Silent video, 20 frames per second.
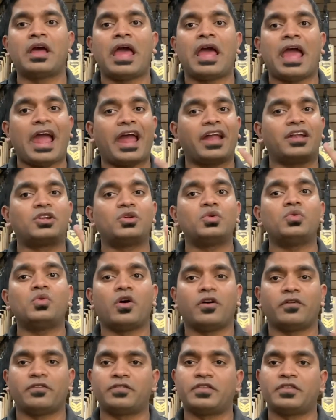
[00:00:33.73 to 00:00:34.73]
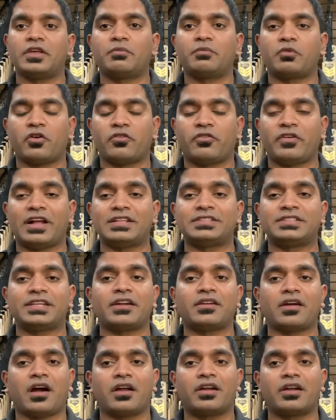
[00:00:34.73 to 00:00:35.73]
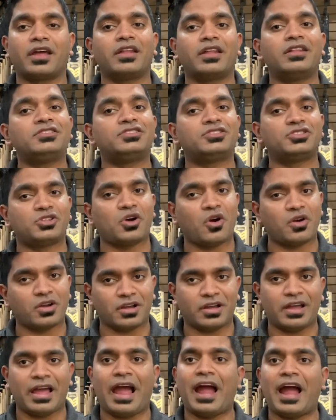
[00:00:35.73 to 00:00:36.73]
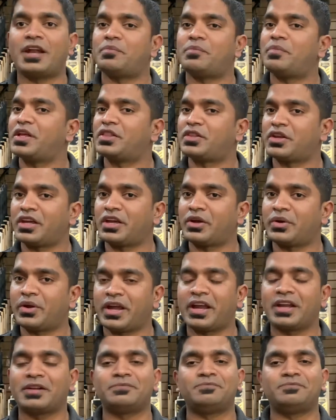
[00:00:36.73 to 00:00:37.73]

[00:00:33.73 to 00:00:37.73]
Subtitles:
and 2 of the profiles that are in stock at B3 cricket.